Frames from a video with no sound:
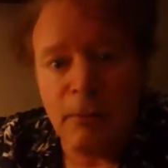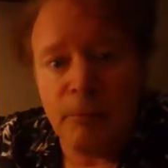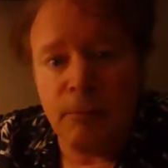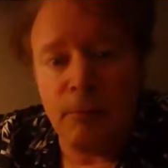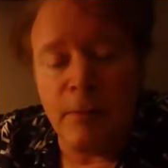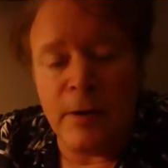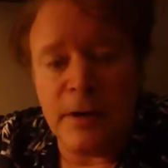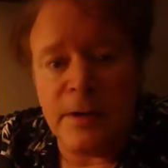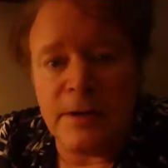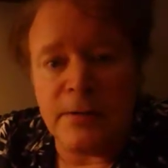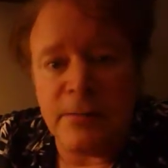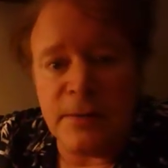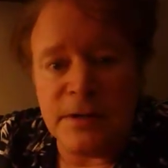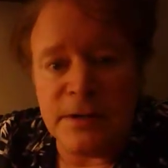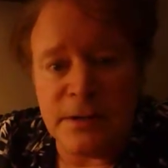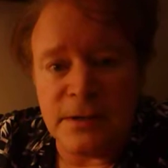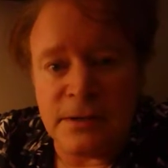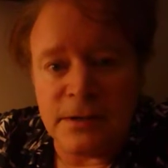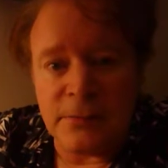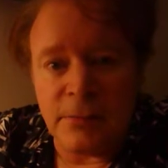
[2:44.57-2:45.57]
One of the
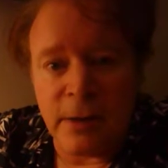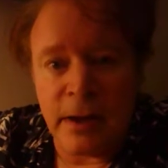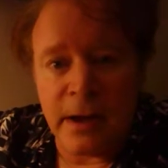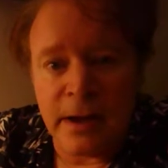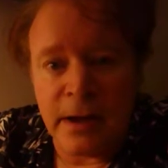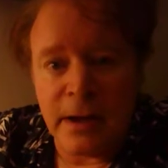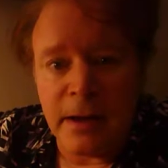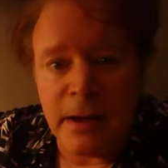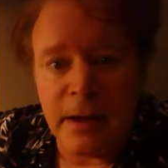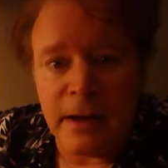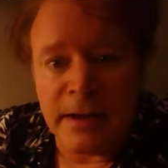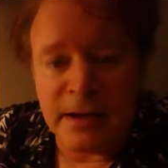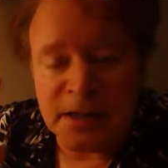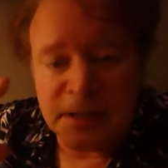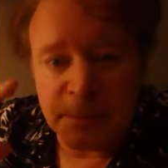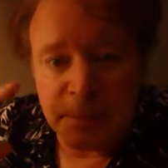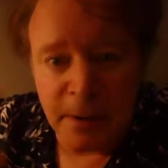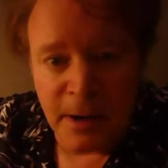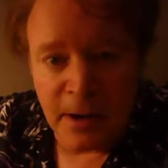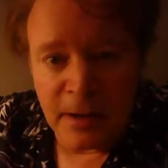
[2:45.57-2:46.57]
reasons why I
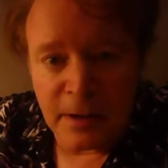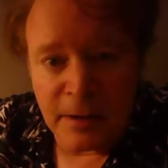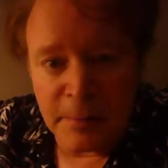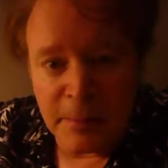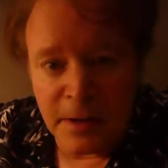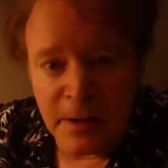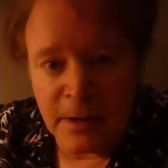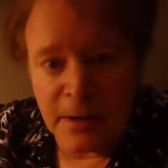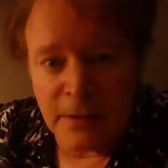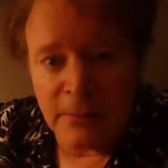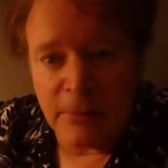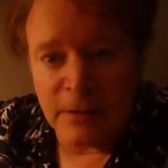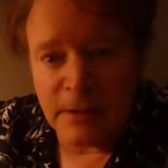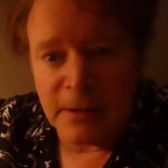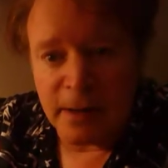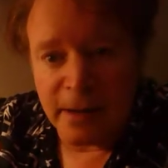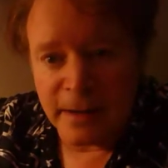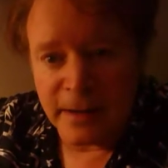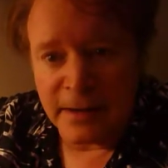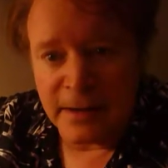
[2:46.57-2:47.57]
experimented with
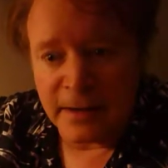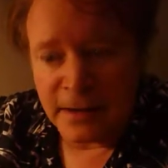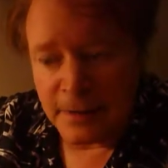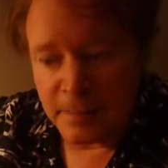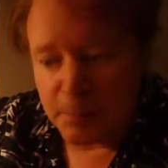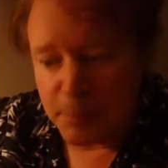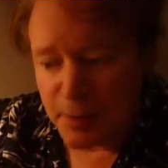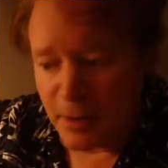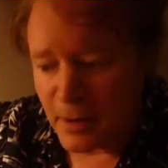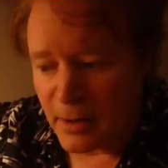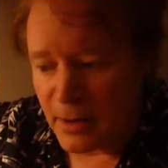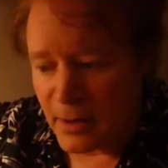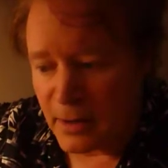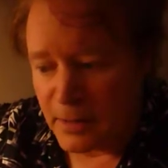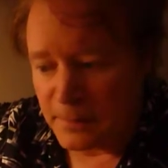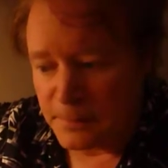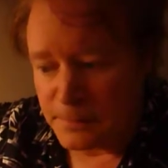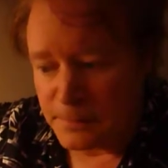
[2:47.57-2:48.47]
Indica pot